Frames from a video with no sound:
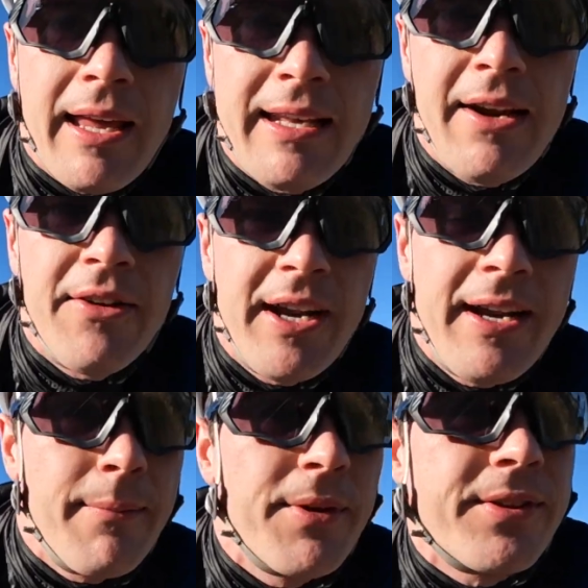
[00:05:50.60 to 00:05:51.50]
And area
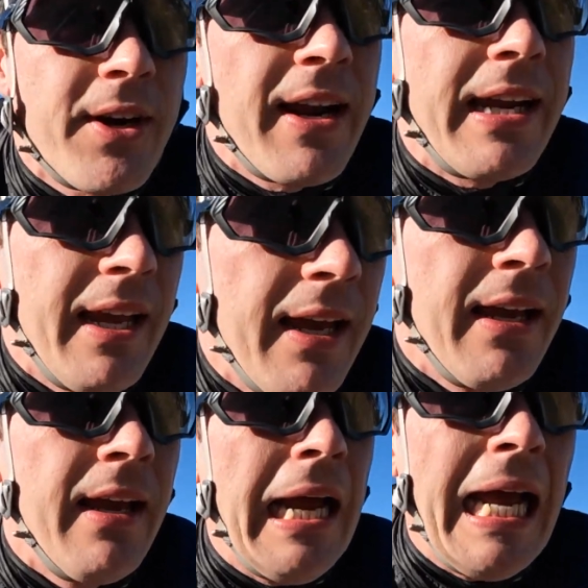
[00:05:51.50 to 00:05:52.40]
number 3,
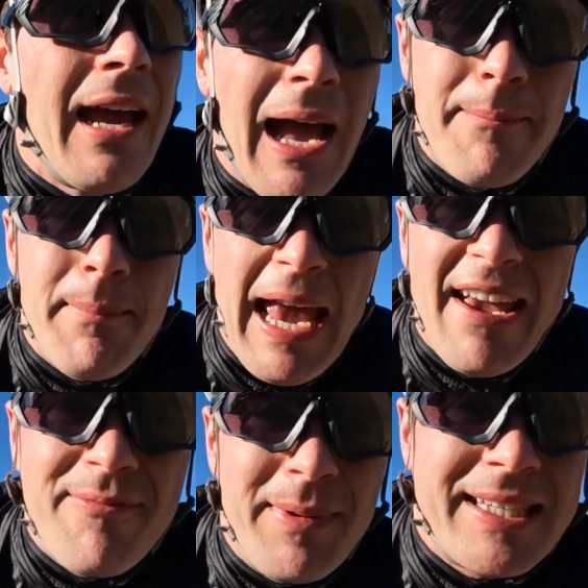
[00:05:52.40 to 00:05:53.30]
I may
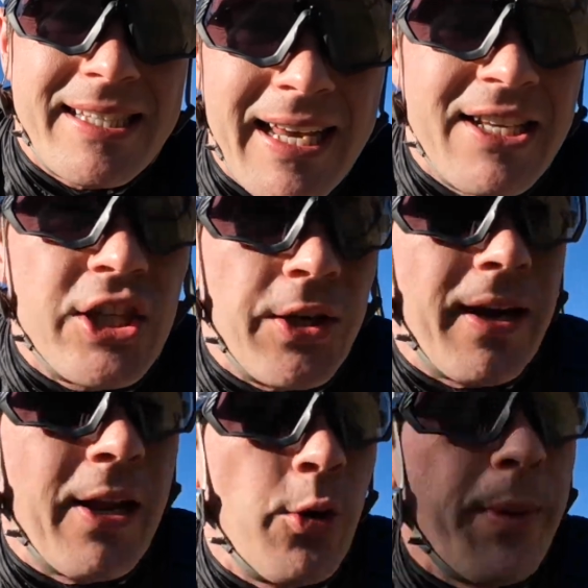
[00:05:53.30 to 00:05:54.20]
have misled you a
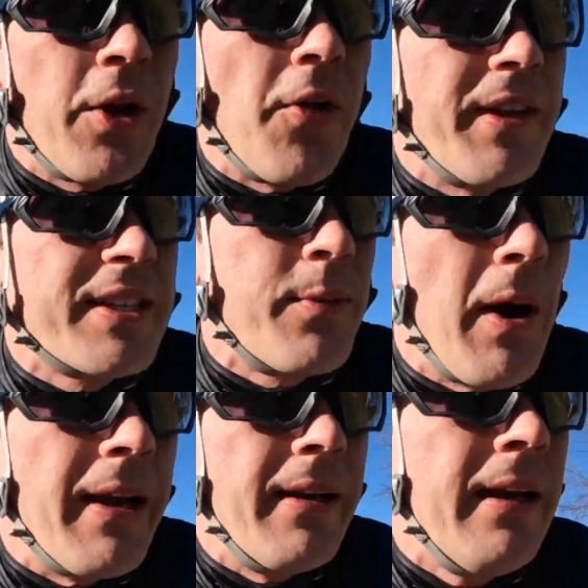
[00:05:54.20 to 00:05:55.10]
little bit on this
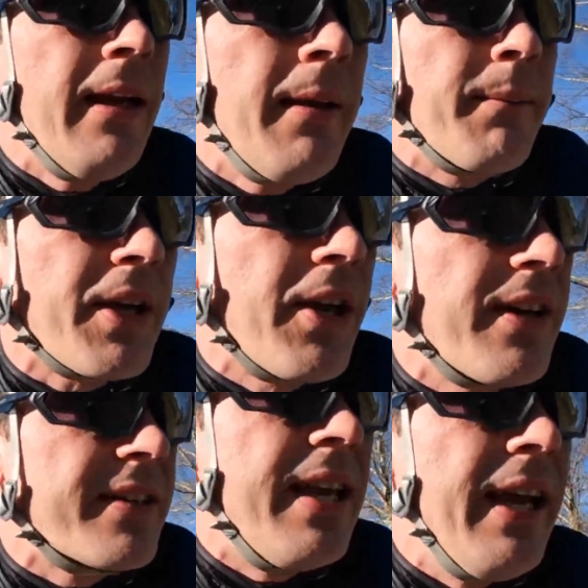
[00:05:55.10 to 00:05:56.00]
one,
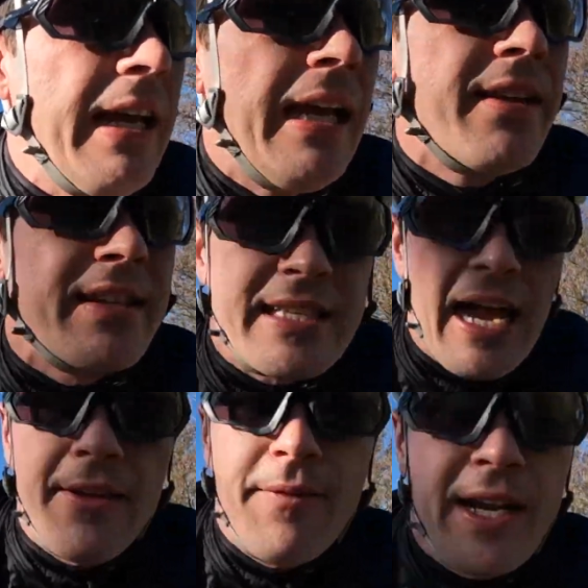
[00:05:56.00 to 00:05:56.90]
because at the
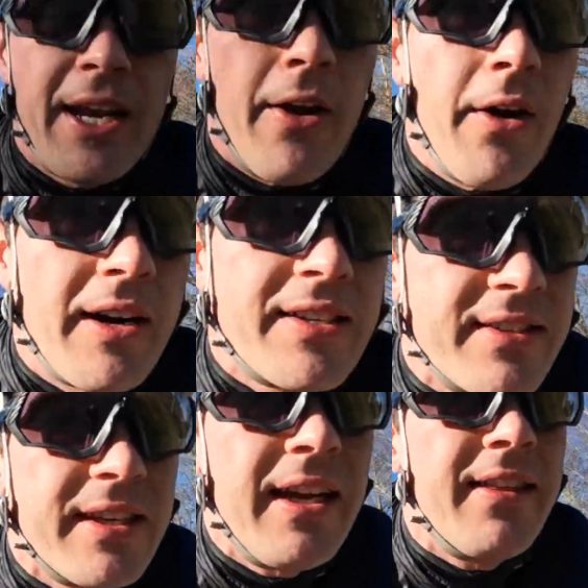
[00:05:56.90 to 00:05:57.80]
start of the video I
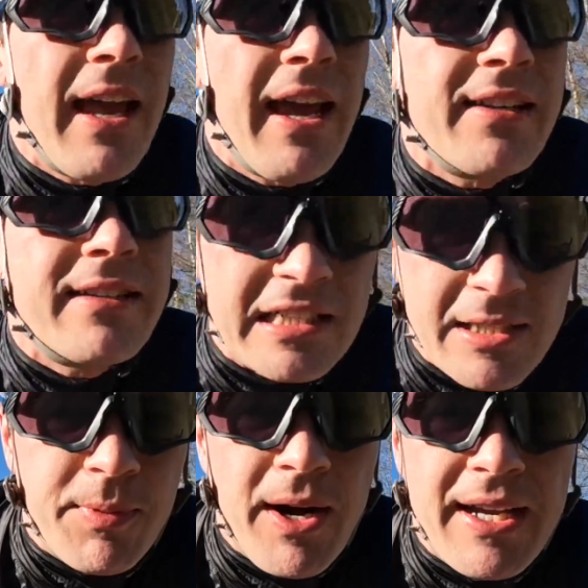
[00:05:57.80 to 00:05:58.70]
said that
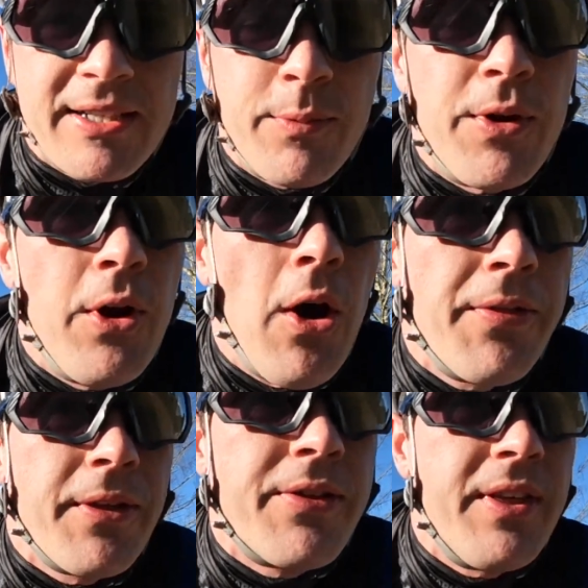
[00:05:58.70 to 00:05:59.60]
disc brakes were
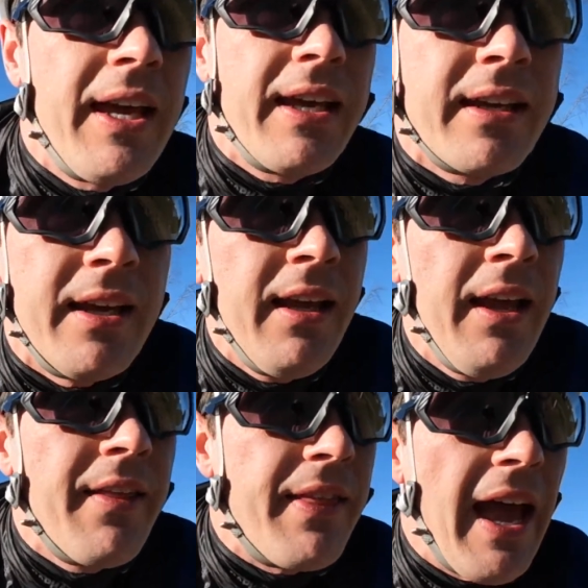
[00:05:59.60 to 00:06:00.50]
not the thing
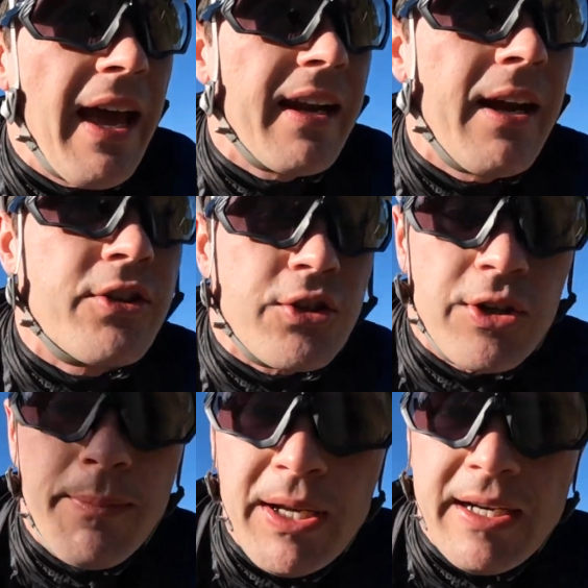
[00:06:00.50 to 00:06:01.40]
that
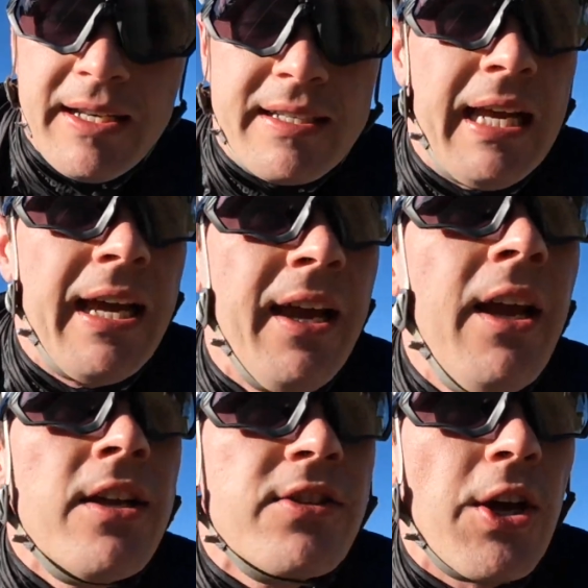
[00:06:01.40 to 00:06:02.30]
attributed
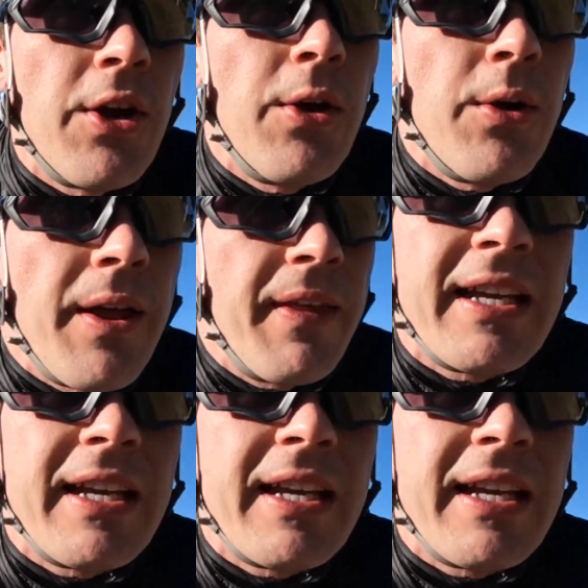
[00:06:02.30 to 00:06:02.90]
to the